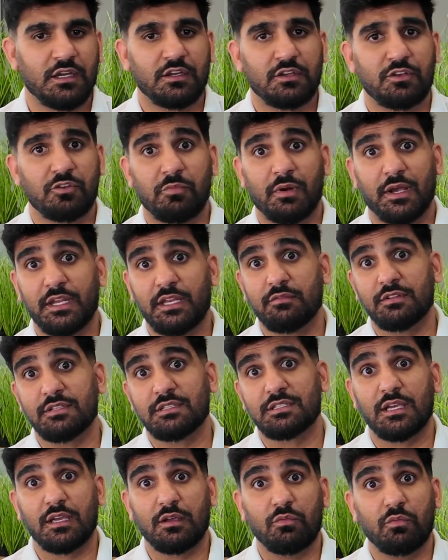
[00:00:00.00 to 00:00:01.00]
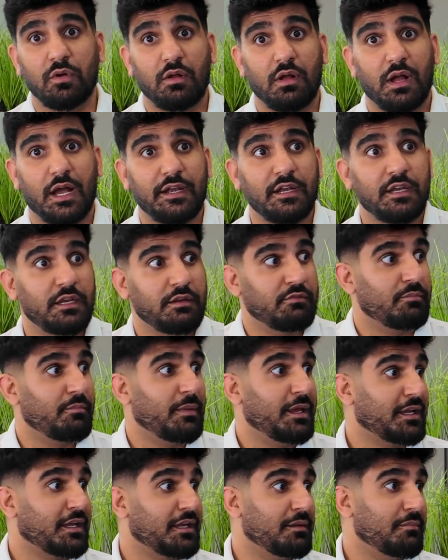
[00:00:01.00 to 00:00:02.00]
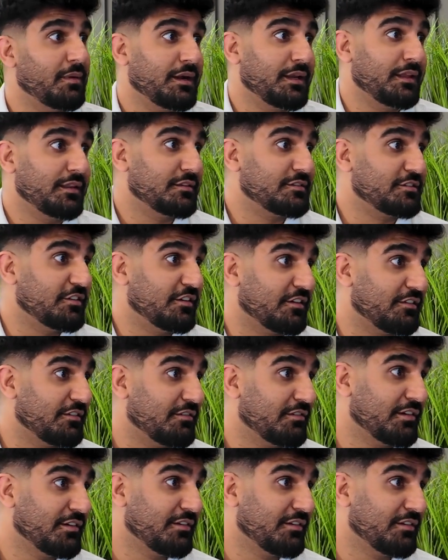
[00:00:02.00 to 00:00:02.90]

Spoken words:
You might even say, well, I didn't even make any money this year.